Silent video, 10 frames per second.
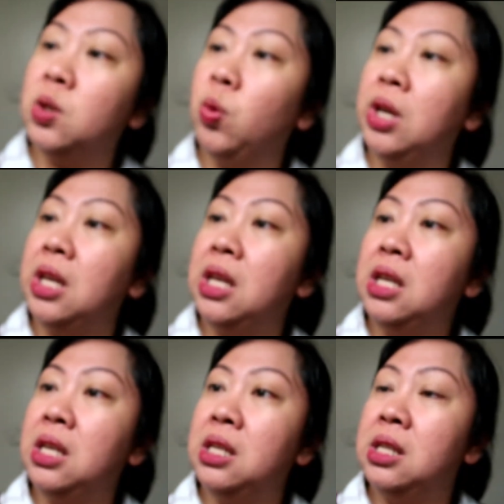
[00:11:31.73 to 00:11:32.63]
this one
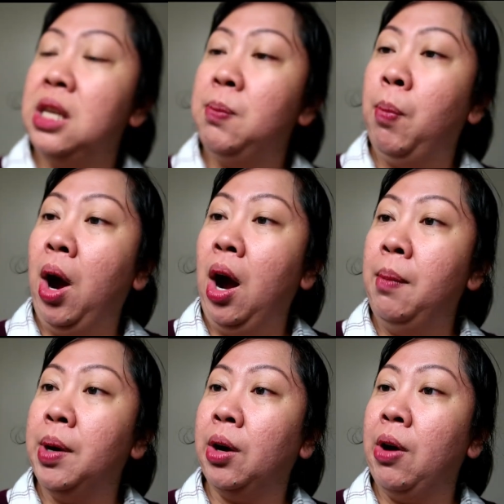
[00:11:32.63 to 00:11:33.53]
is the
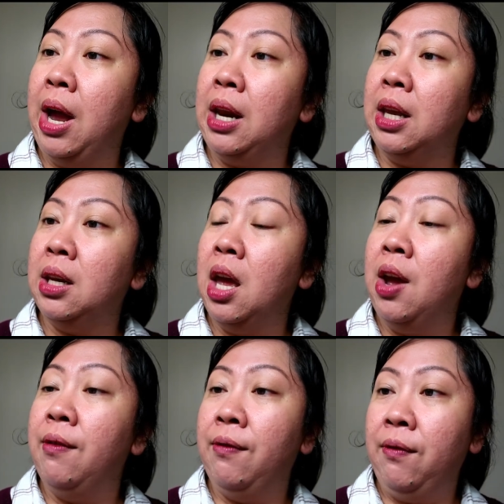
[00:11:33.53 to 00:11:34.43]
pomegranate
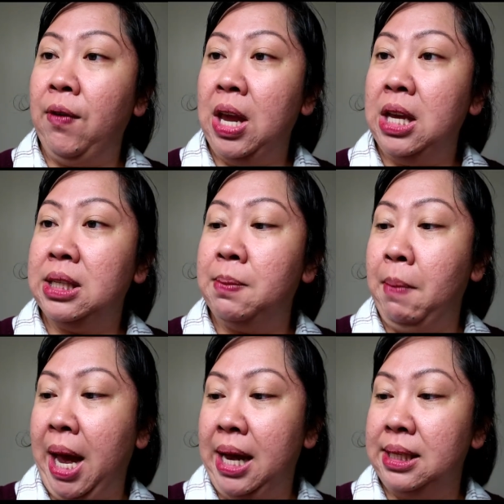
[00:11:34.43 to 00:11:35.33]
face
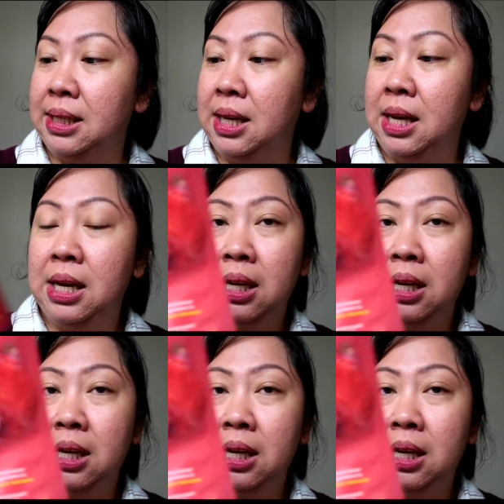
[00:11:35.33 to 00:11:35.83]
mask.